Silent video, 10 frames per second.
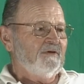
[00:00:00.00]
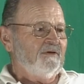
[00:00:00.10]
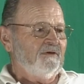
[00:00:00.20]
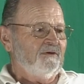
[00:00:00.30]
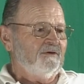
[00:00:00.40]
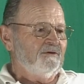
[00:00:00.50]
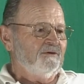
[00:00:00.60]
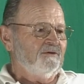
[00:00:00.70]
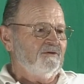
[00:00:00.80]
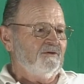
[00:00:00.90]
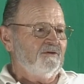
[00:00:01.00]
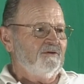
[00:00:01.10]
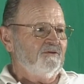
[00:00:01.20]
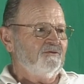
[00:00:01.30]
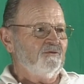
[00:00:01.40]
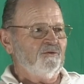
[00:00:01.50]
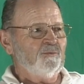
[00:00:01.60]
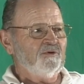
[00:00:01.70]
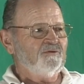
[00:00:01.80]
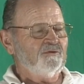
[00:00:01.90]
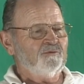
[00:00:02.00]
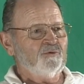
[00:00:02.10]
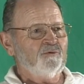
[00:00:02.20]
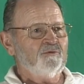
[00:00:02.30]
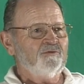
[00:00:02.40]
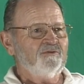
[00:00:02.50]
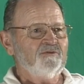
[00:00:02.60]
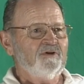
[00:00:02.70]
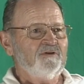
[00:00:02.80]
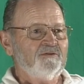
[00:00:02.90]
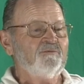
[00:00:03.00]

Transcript: and uh, they show the picture of her and she's got